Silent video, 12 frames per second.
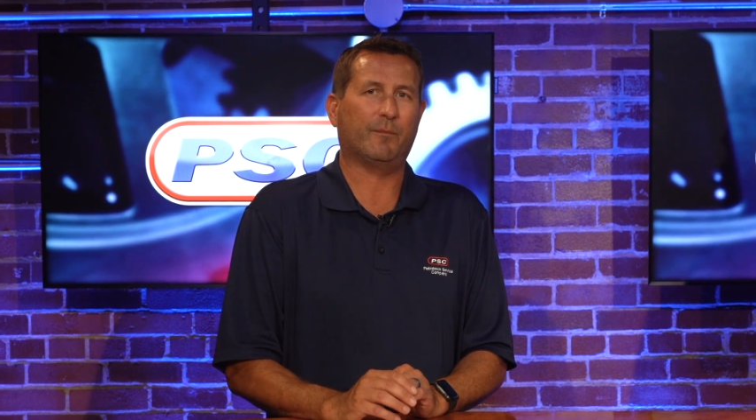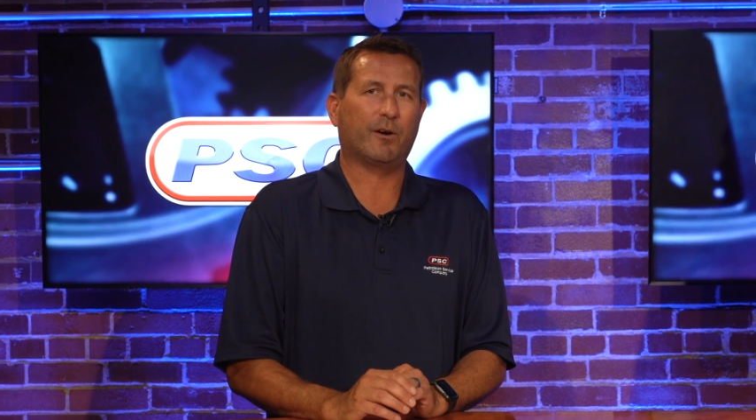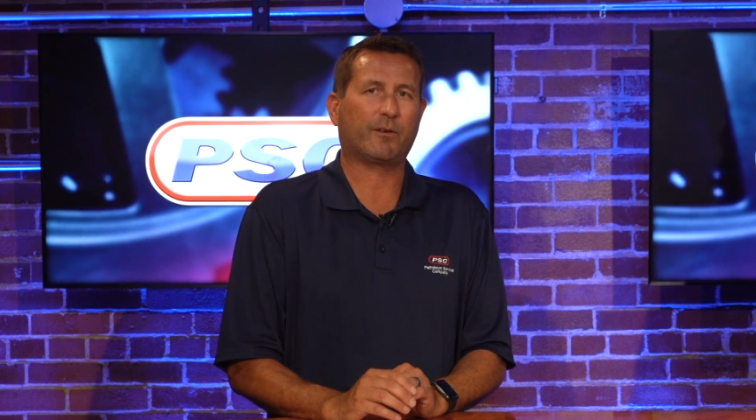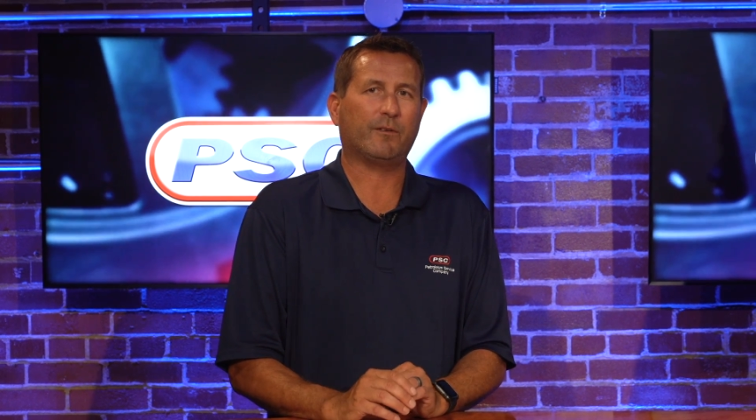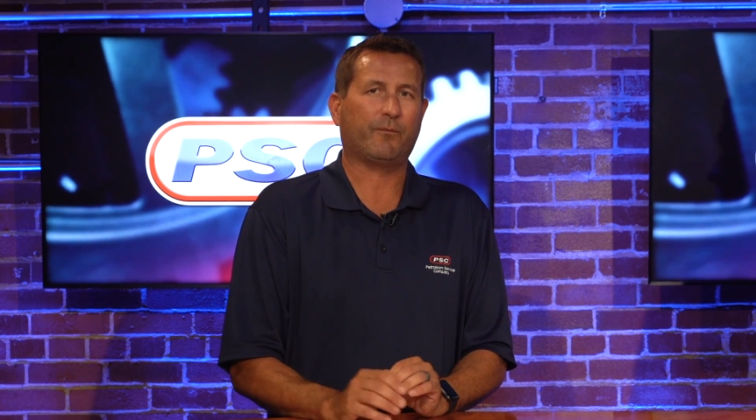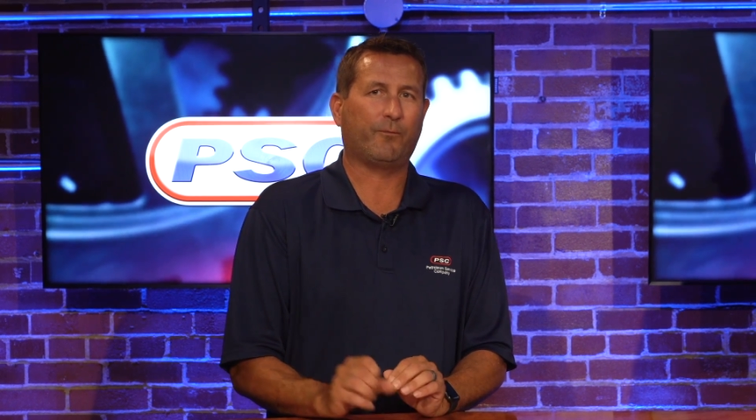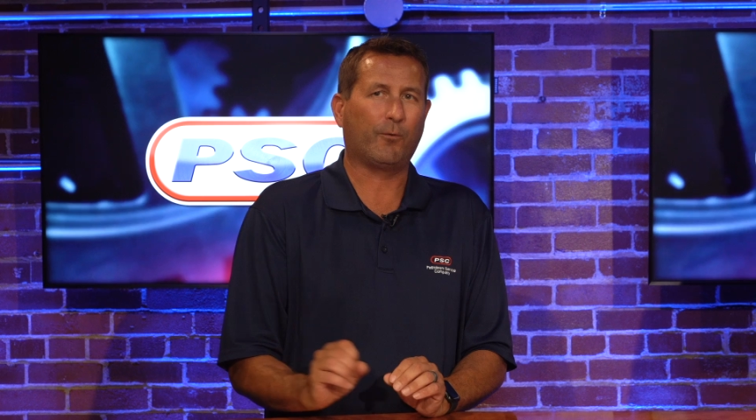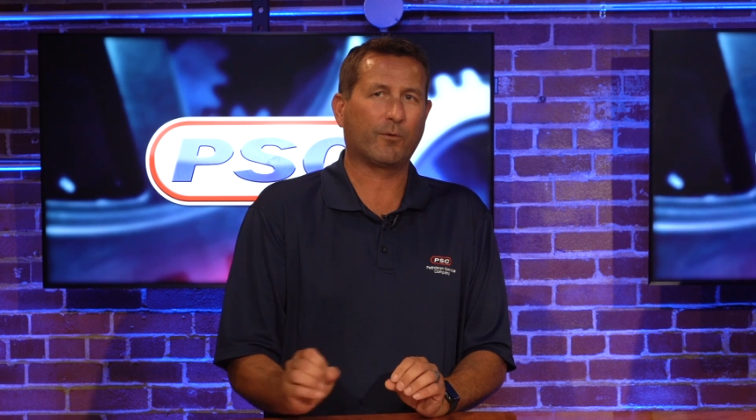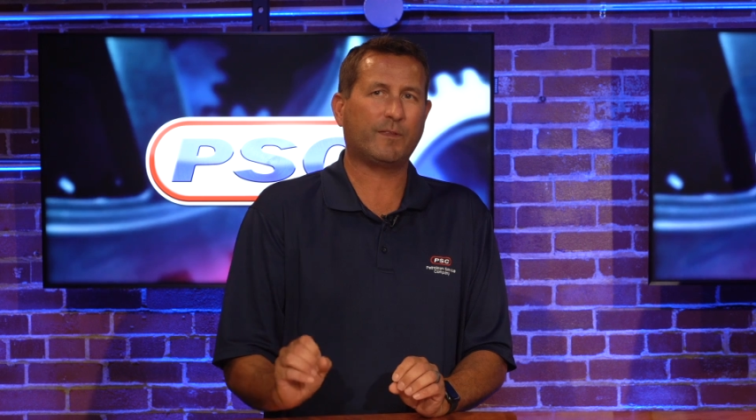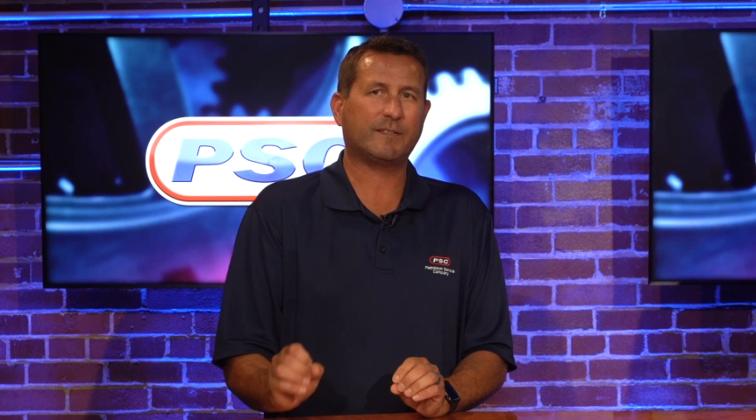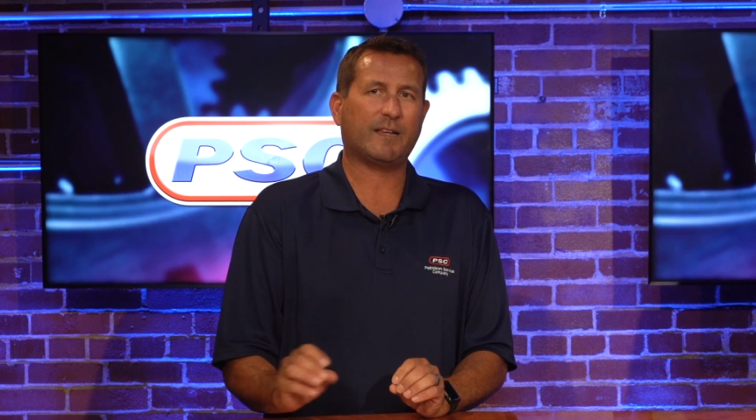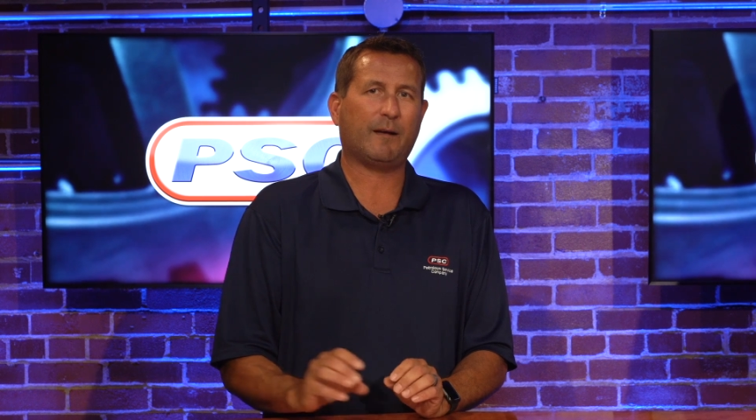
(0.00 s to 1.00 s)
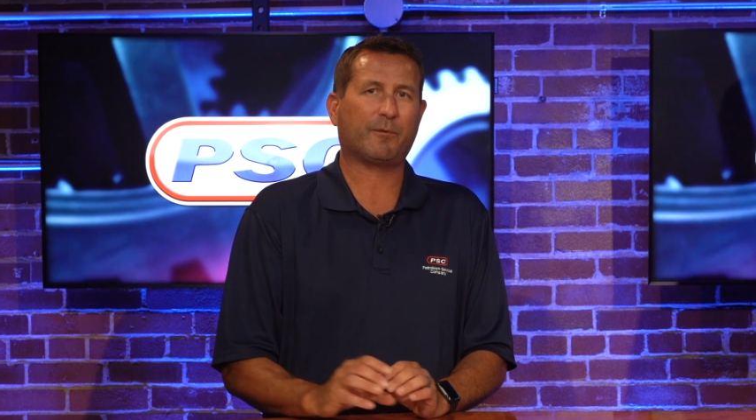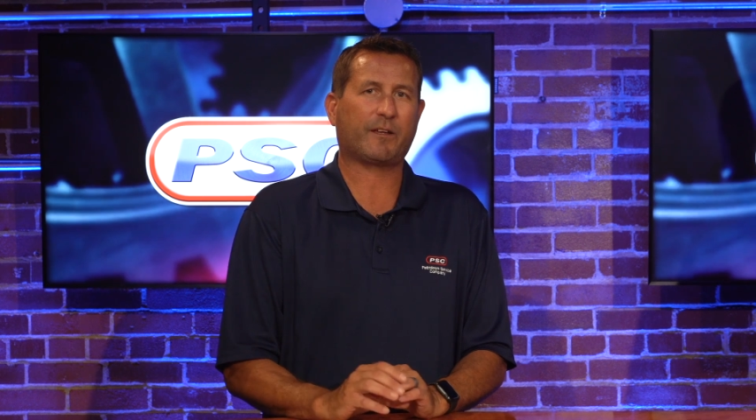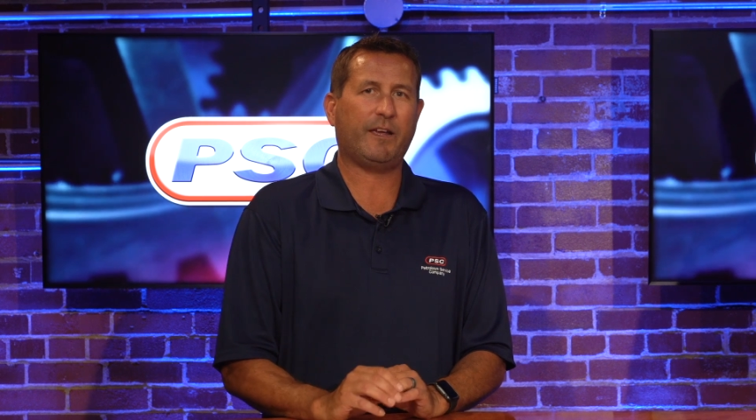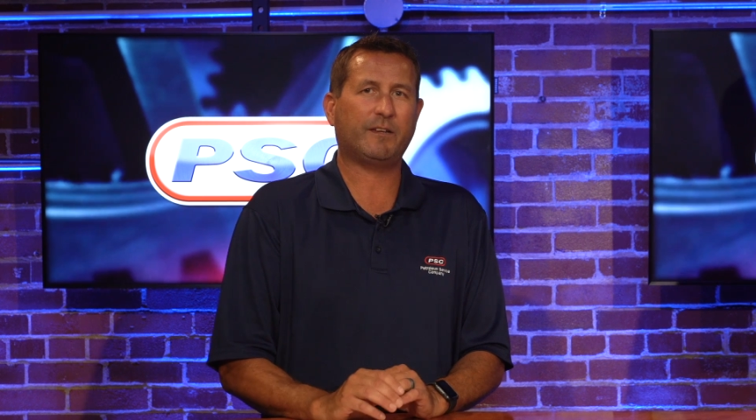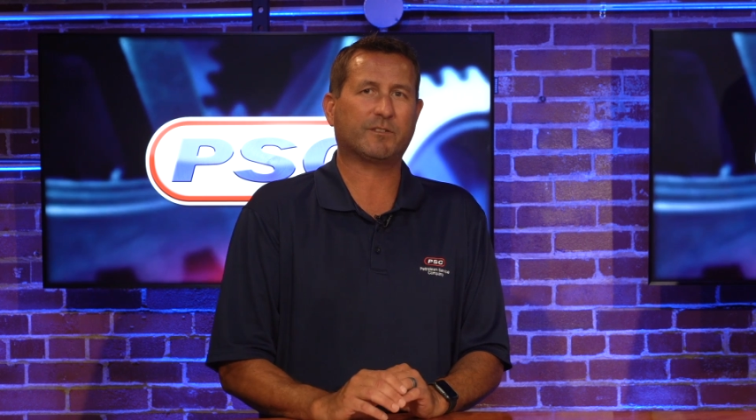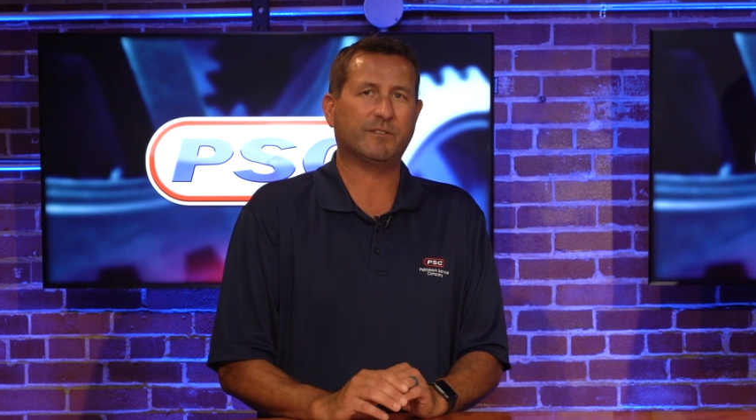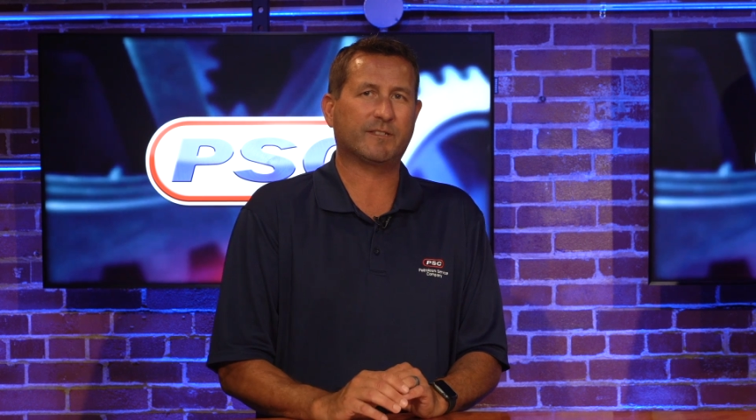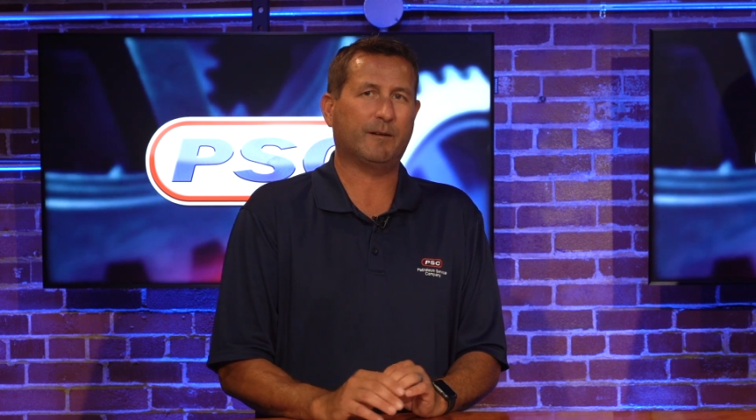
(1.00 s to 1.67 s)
market for these applications